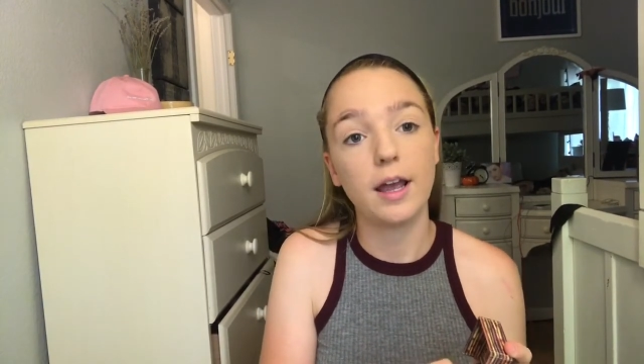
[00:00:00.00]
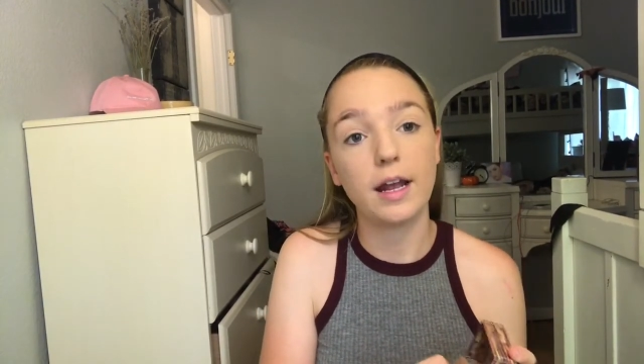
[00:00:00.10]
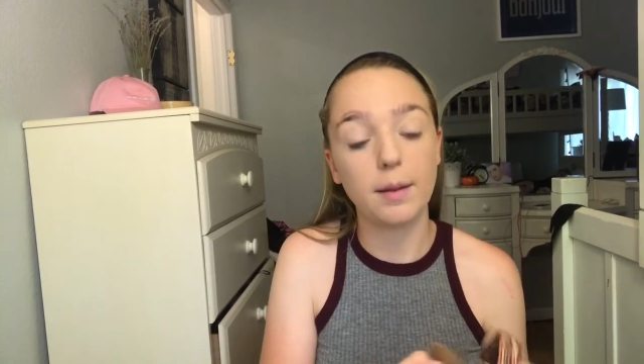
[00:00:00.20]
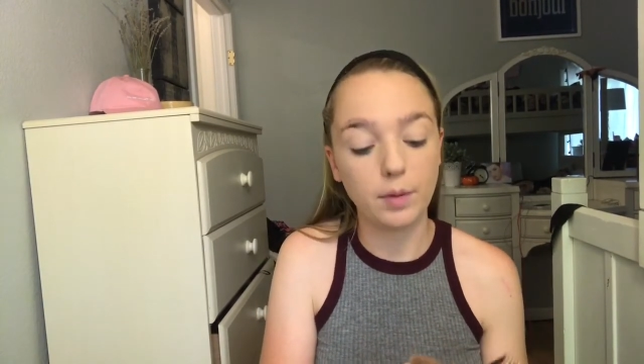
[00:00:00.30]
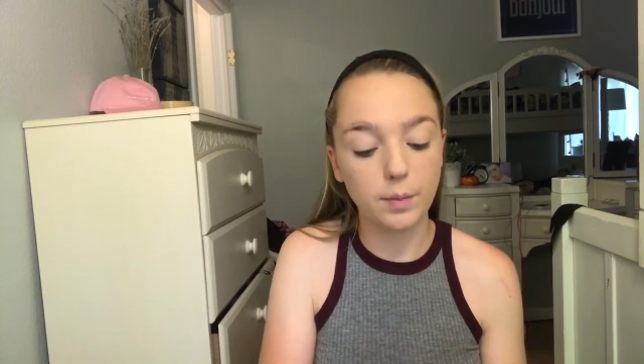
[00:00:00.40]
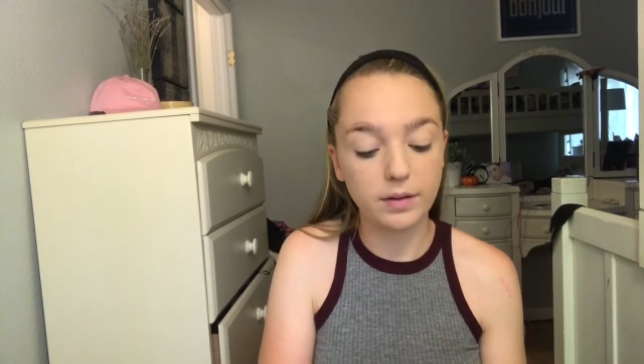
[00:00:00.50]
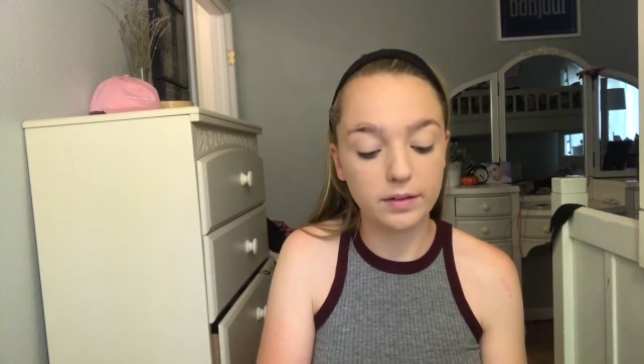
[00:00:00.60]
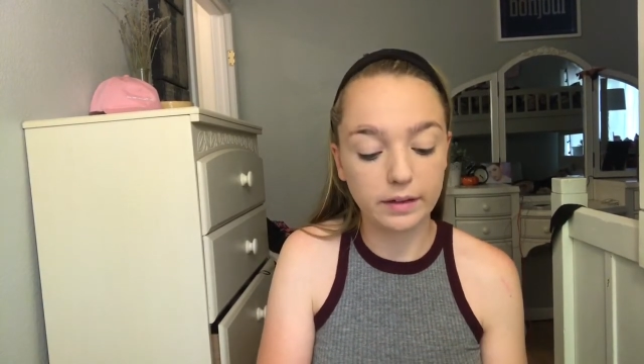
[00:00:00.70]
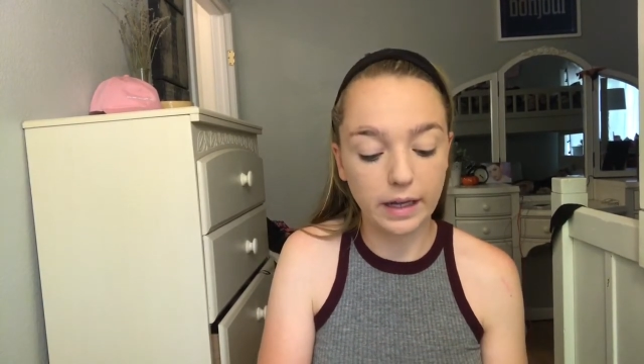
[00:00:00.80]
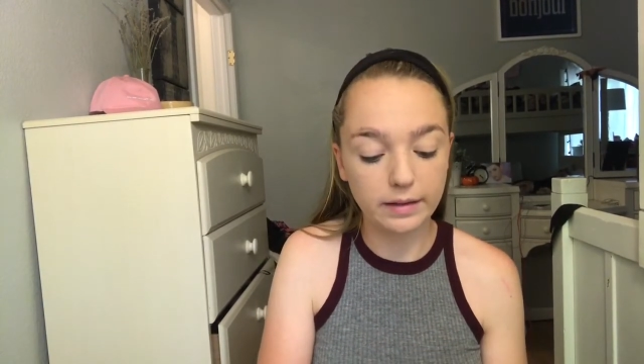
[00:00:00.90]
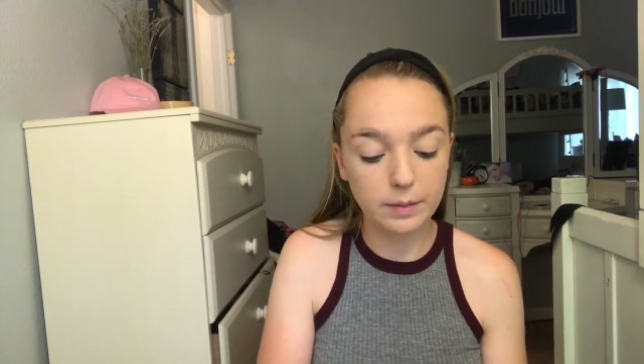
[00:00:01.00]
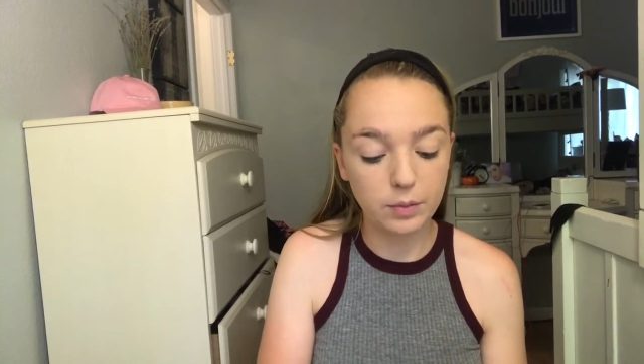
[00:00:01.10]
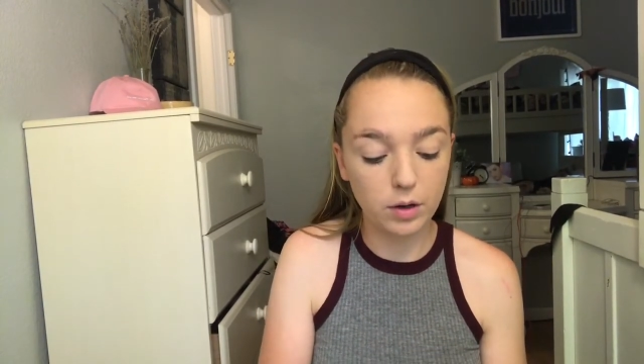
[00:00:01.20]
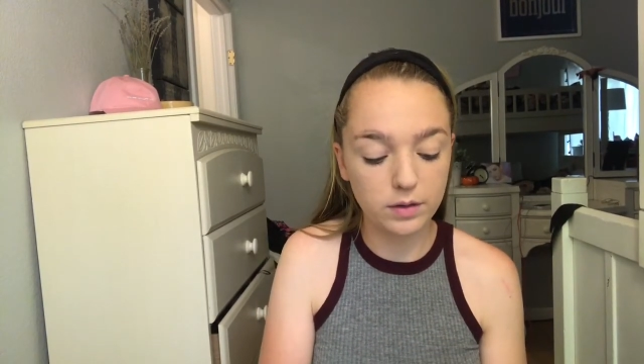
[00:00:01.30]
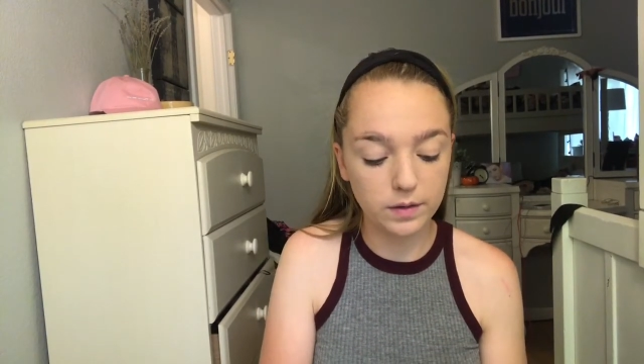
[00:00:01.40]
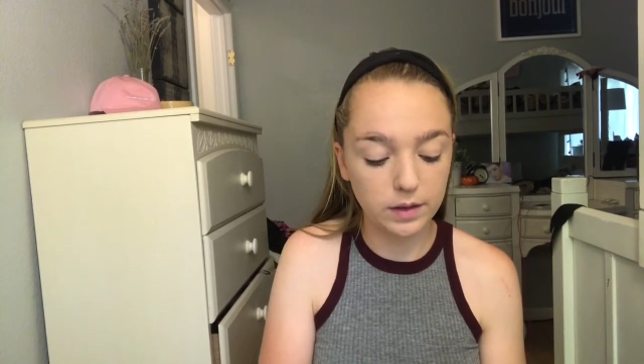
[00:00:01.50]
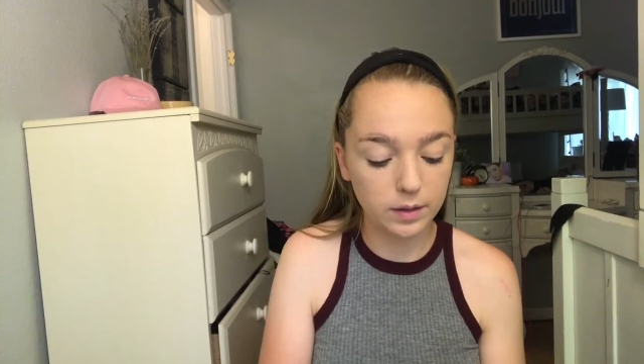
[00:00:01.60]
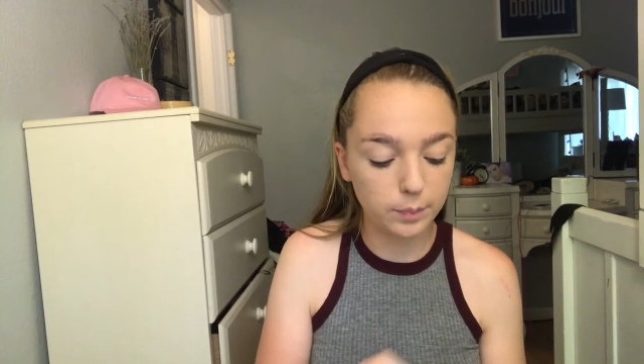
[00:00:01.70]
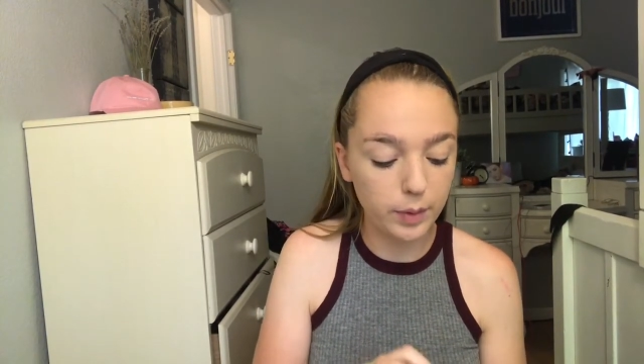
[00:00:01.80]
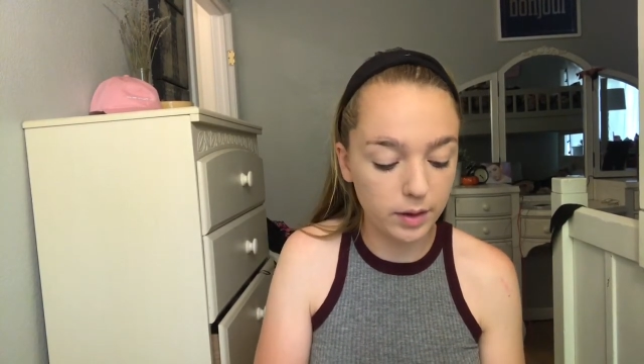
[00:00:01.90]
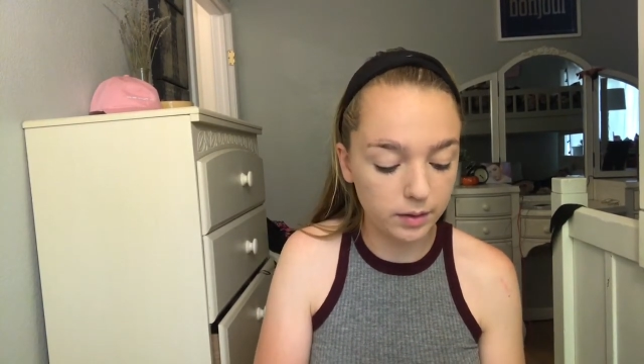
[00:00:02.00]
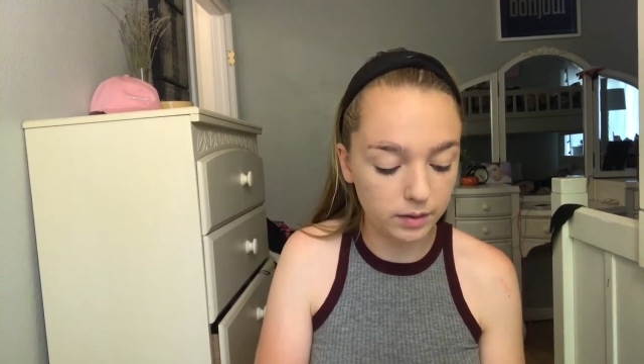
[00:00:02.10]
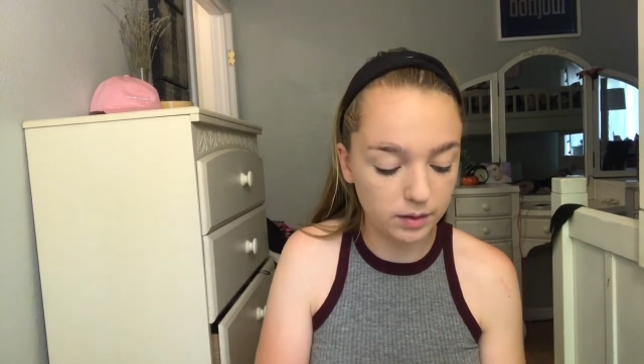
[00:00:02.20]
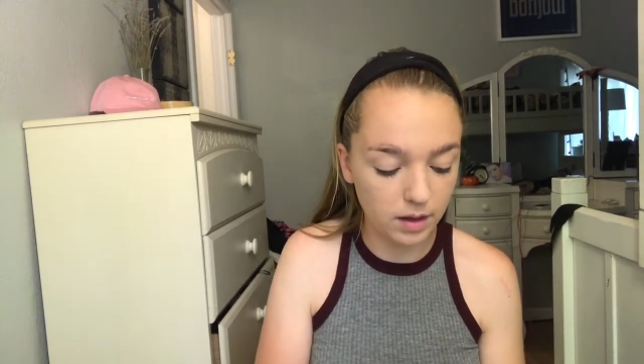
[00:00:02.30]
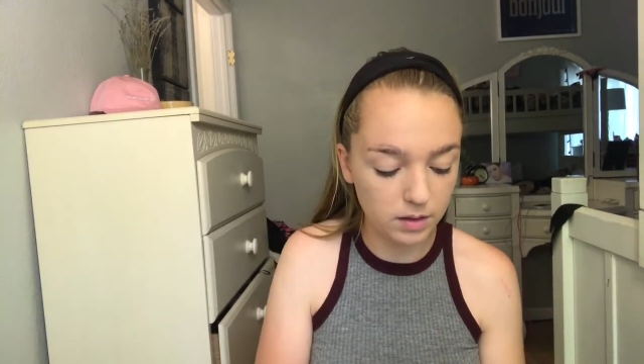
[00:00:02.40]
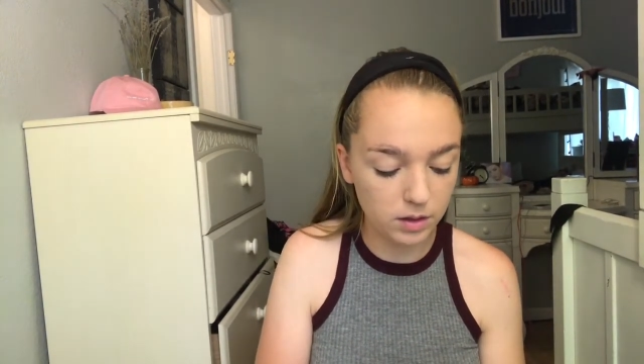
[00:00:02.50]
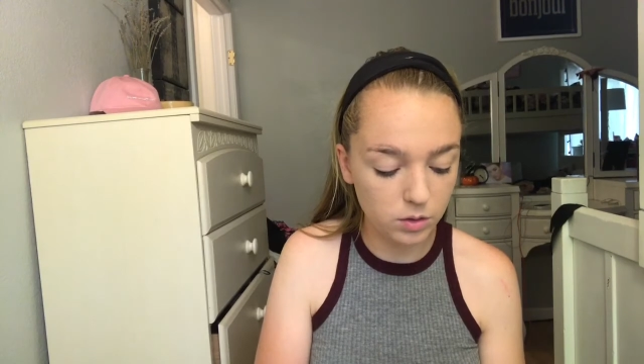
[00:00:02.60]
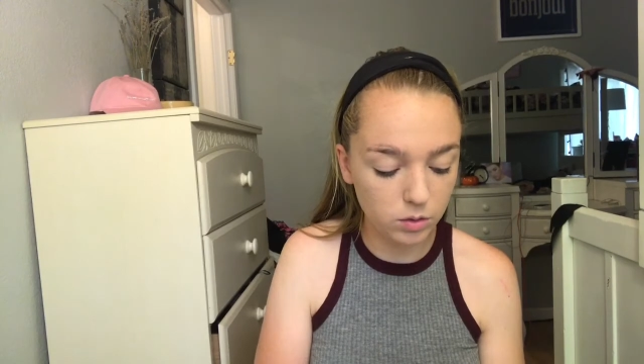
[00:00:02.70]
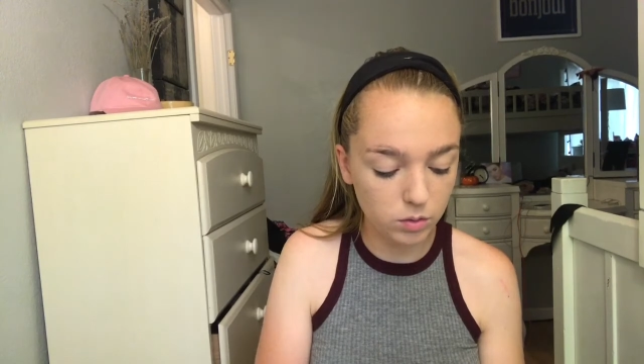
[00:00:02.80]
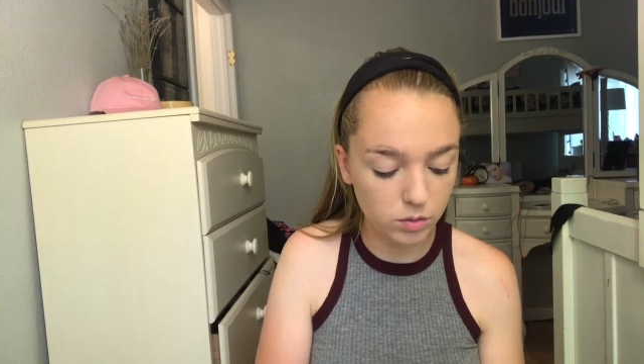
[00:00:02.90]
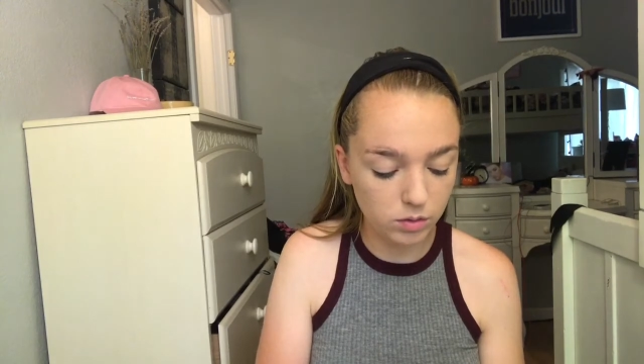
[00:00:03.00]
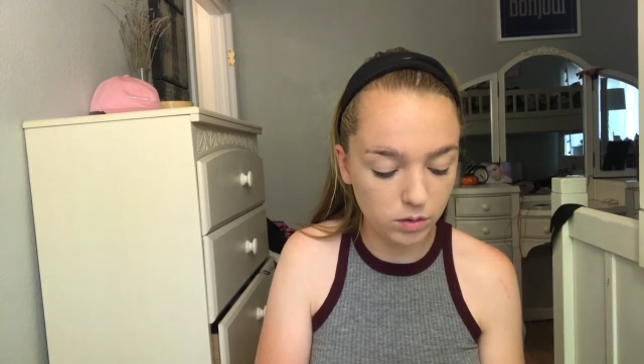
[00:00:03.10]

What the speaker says: and I'm going to be slightly bronzing, but a little